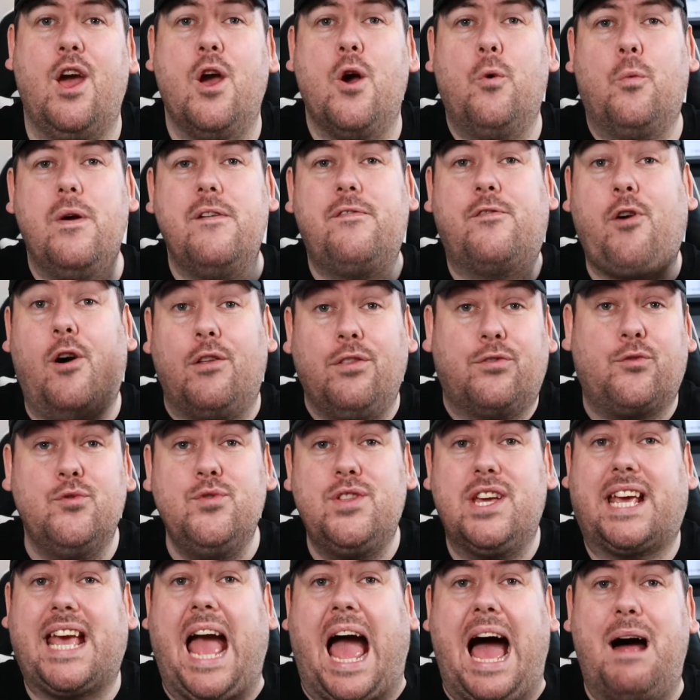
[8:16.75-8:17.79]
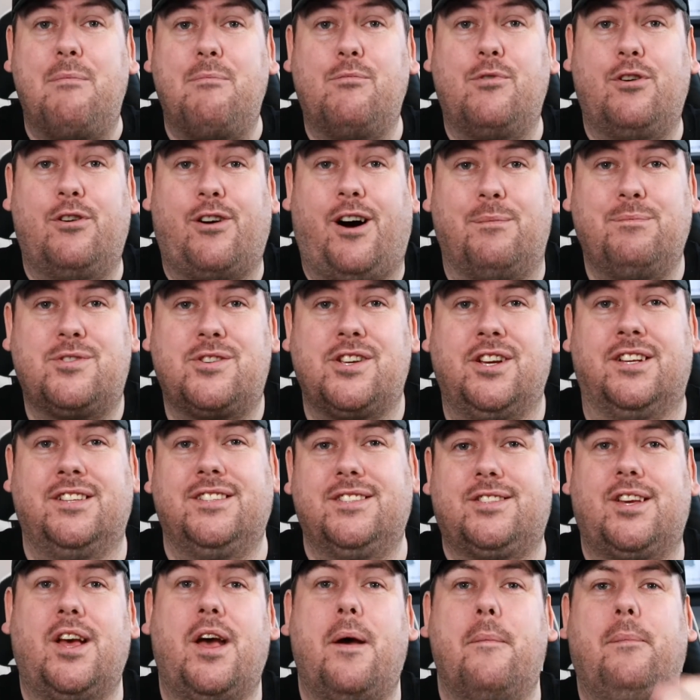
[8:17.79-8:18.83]
We've gone through the camera
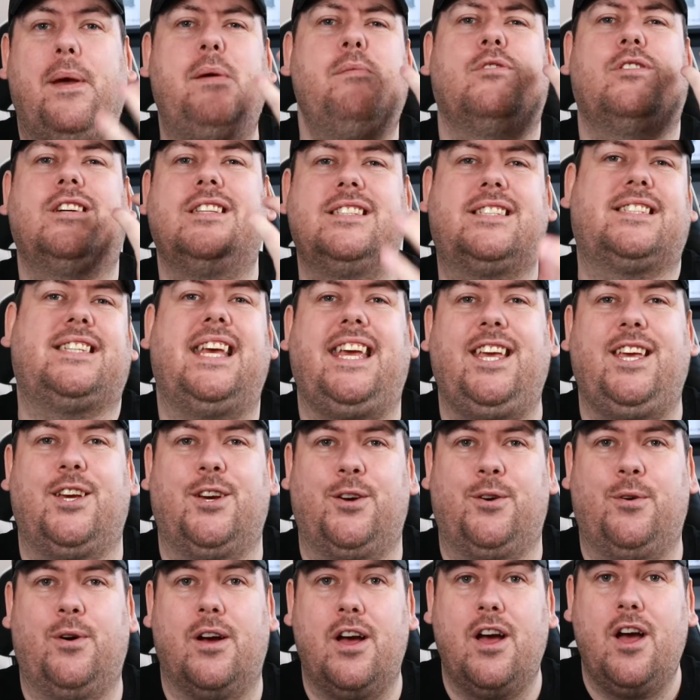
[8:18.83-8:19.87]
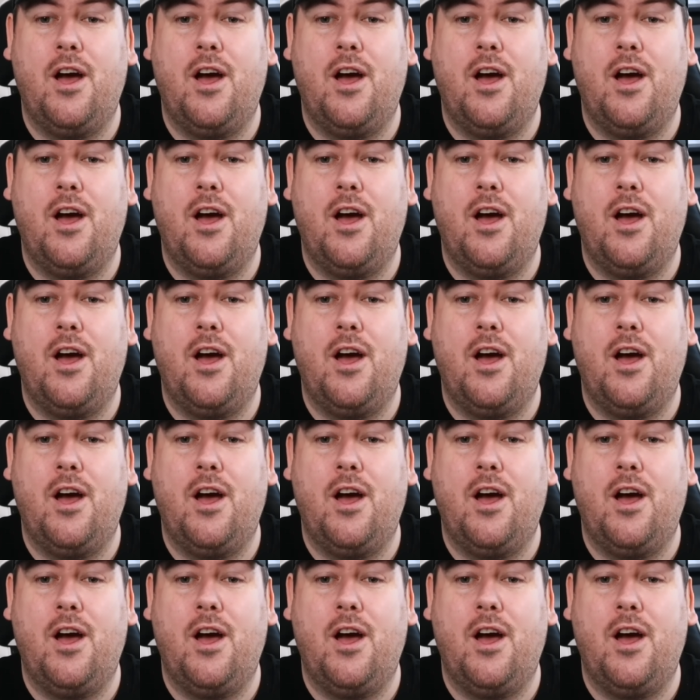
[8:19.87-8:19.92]
options, people can see you.